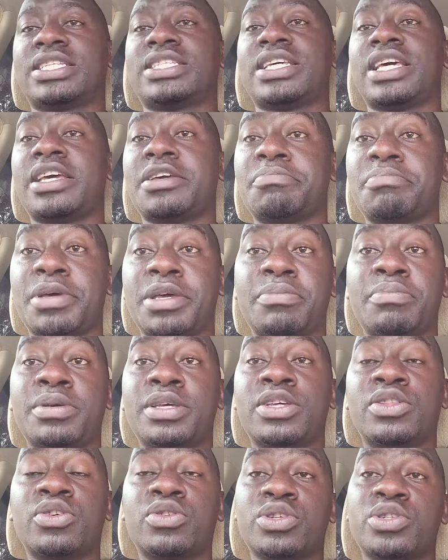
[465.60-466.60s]
say
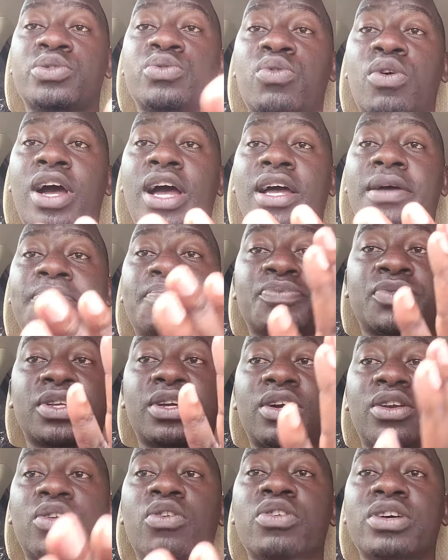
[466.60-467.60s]
maybe those who are
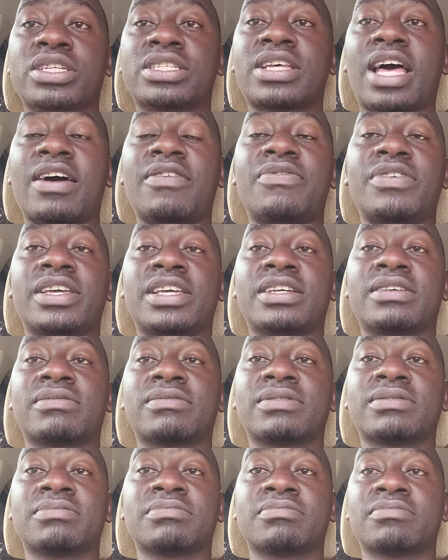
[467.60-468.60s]
long-serving
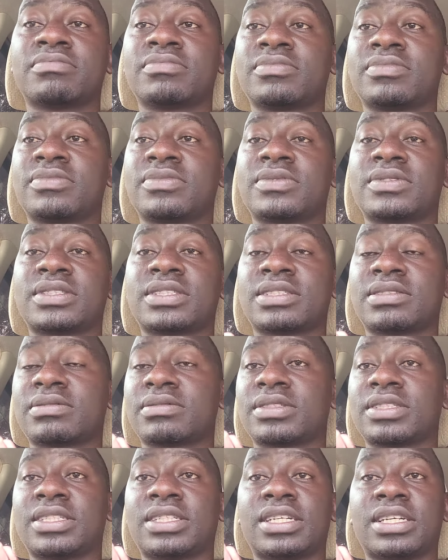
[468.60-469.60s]

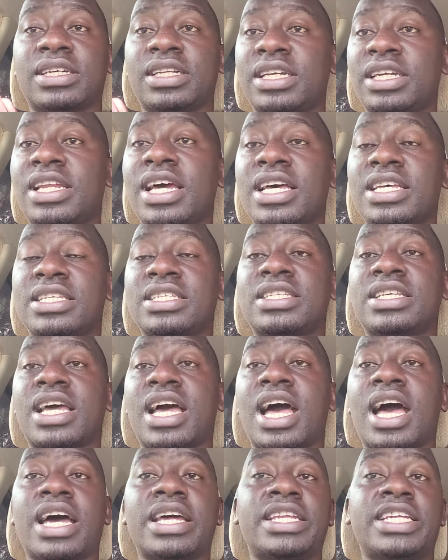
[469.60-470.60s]
leaders
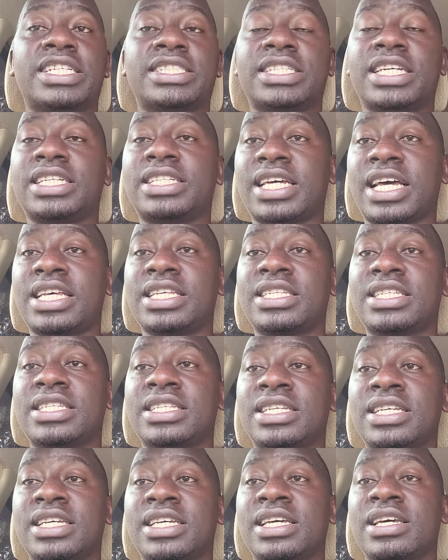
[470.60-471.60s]
are dictators,
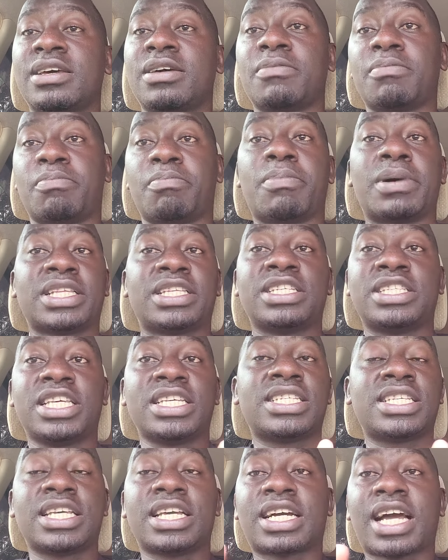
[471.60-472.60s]
but
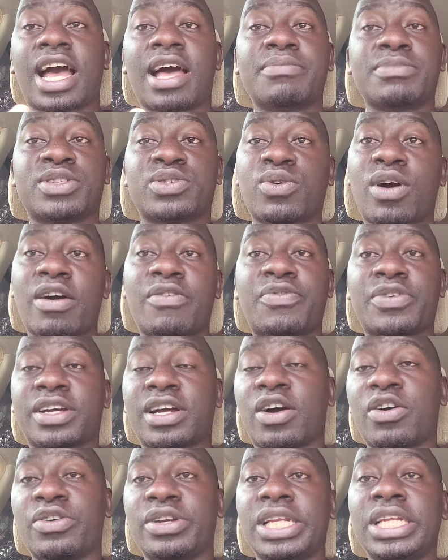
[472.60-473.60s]
this comes to
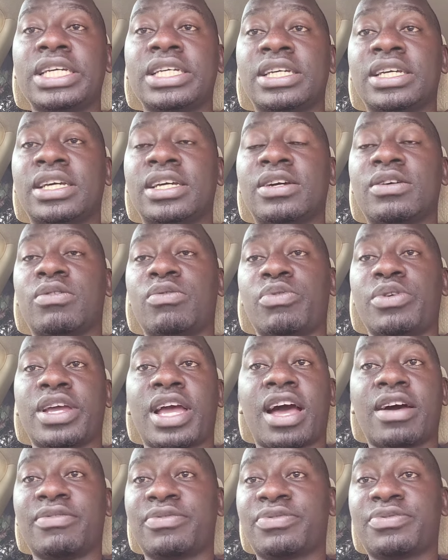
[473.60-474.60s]
Africa only. We
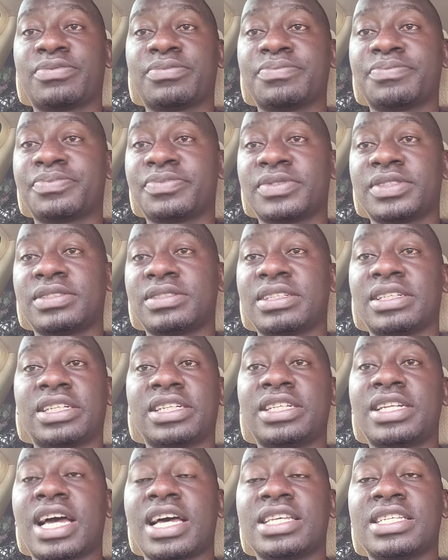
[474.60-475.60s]
have
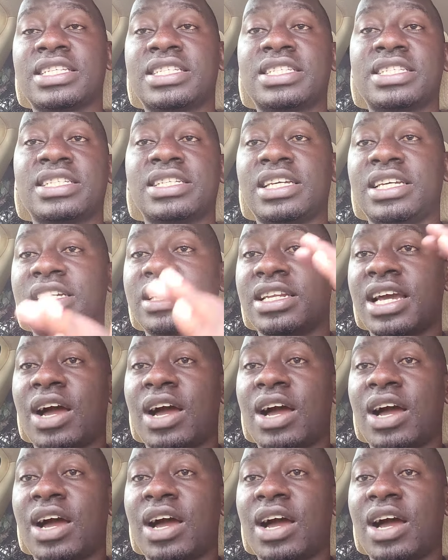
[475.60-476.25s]
leaders in